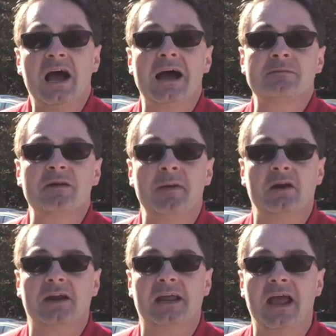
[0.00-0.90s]
I'm
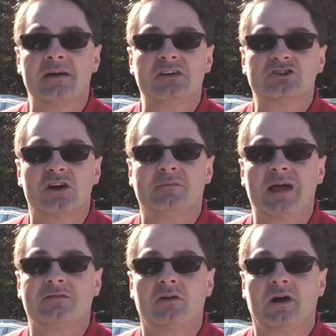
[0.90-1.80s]
comparing every trim
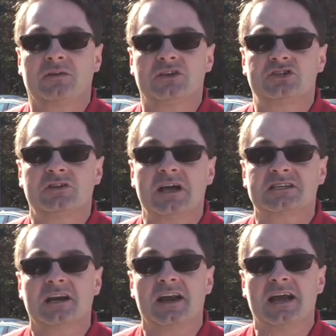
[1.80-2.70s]
level of the
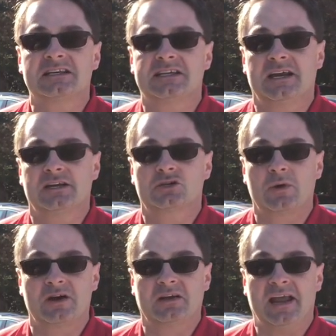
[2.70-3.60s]
2019
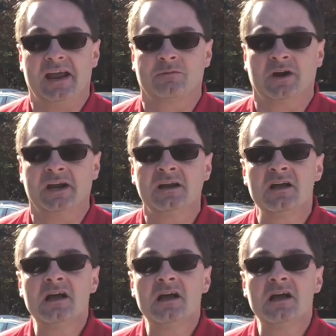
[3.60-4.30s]
Toyota Camry